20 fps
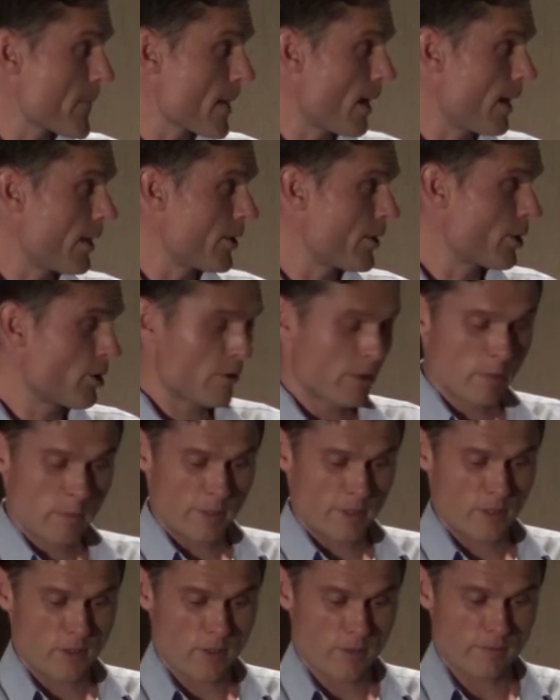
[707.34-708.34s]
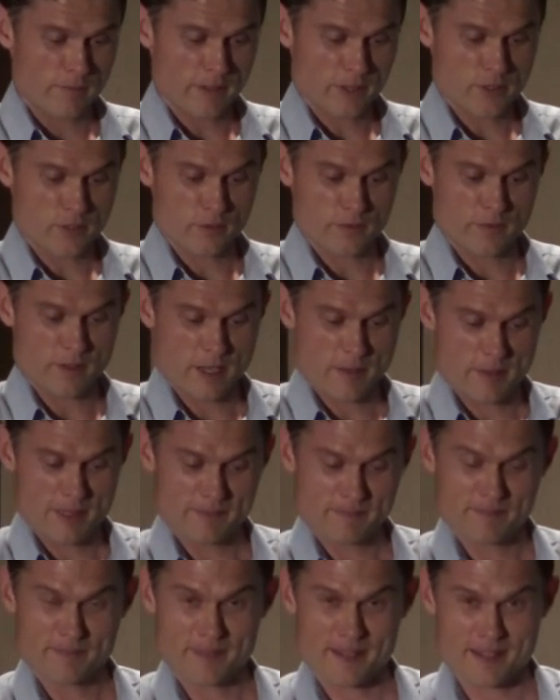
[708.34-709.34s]
I don't agree with the term functional
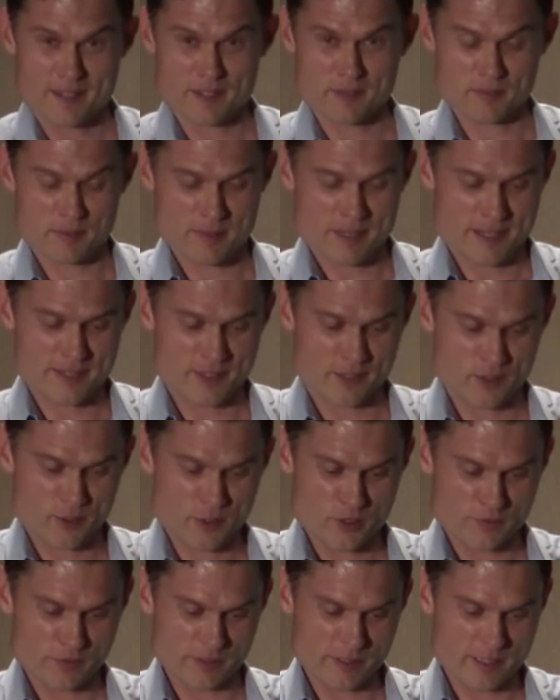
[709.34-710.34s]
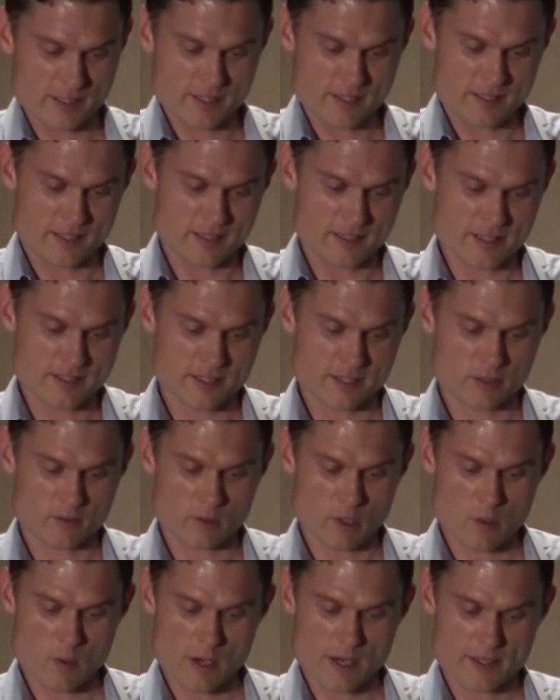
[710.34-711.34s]
fibre, as it implies a usefulness that doesn't
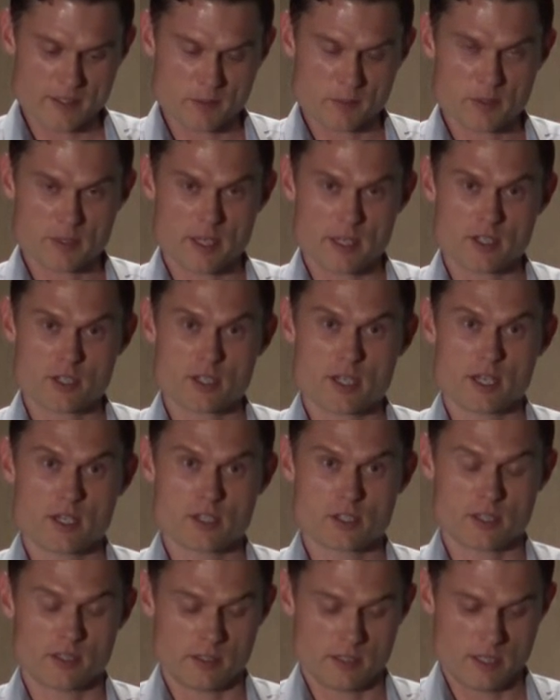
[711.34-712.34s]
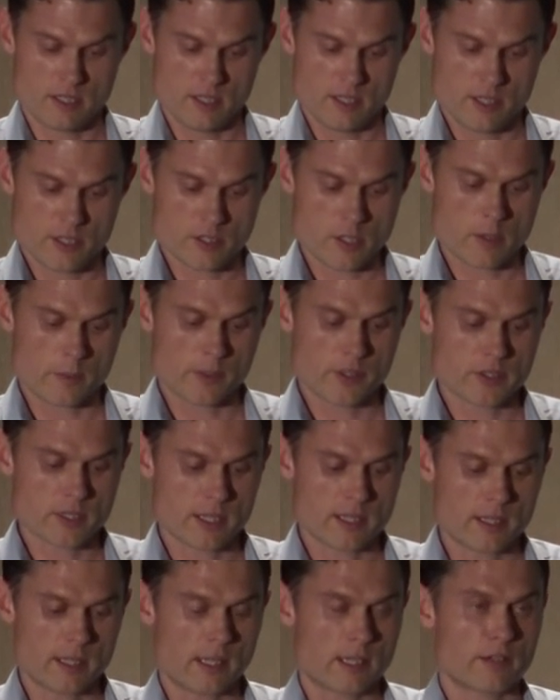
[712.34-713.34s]
require substantiation. So I would
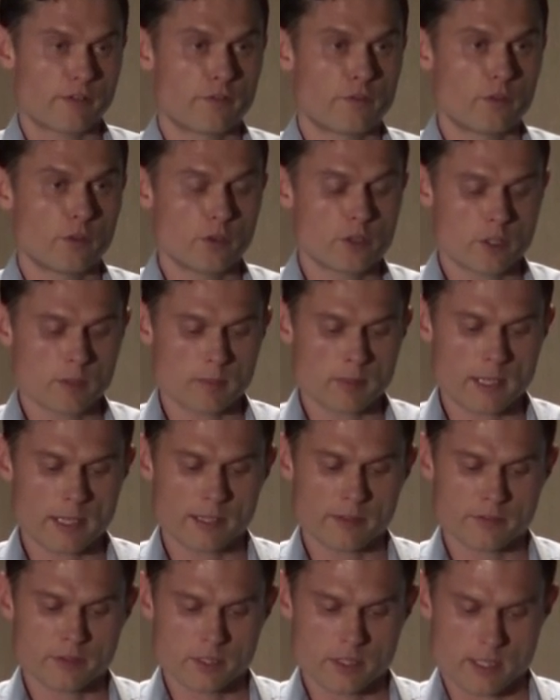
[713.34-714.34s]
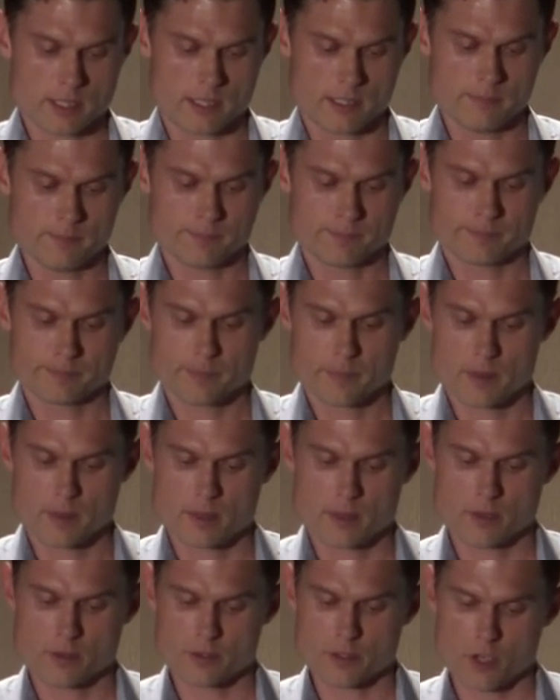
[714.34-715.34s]
say that in the food supply of today,
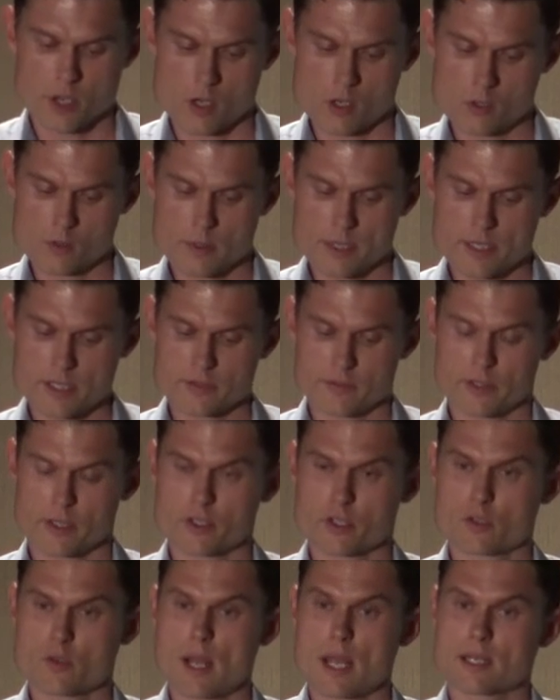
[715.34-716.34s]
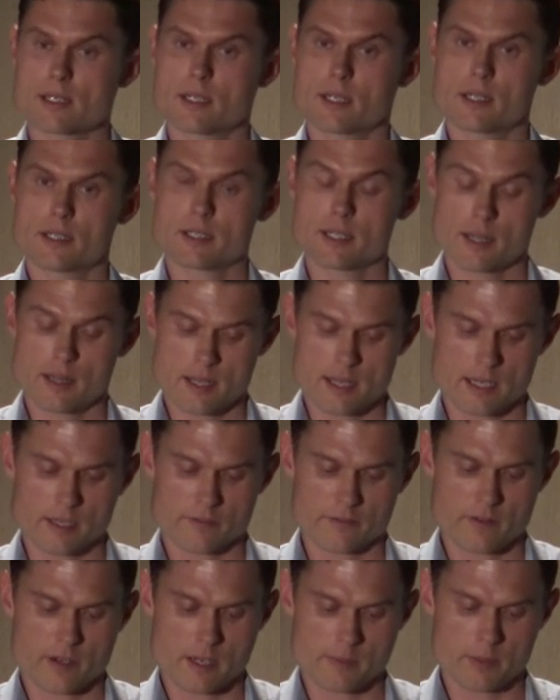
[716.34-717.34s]
there is a whole range of extracted and
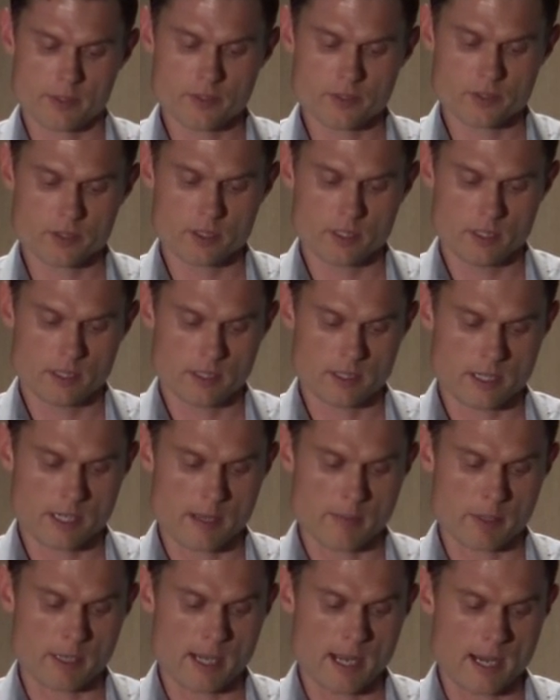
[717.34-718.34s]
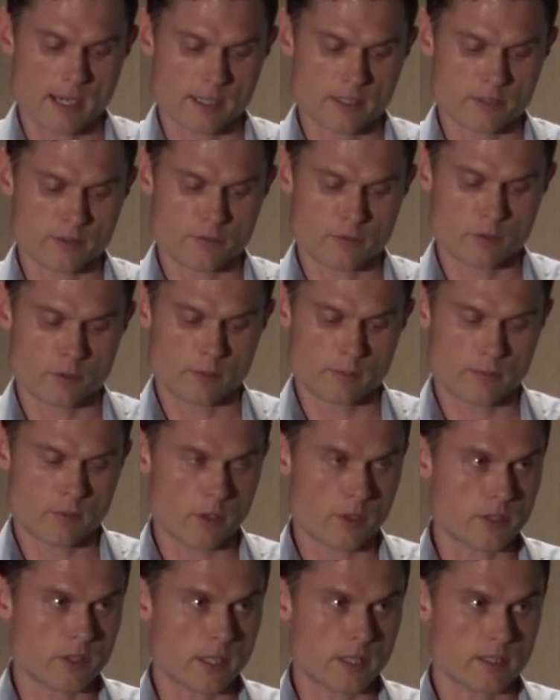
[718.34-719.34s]
synthetic fibers that have been added to food and
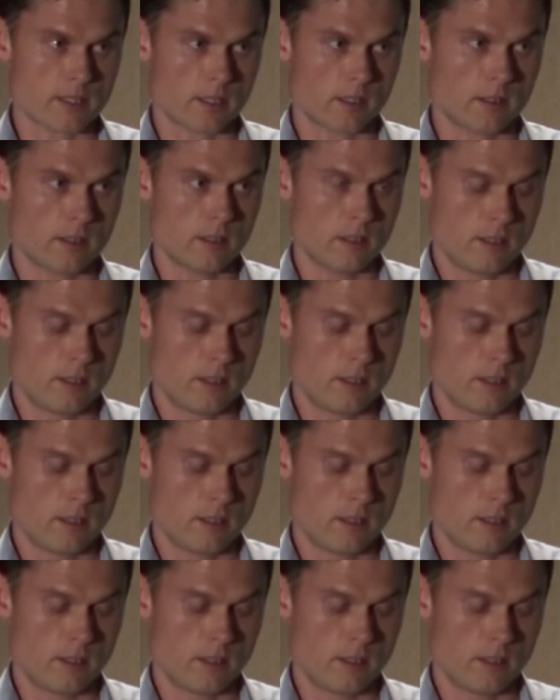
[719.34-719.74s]
processing.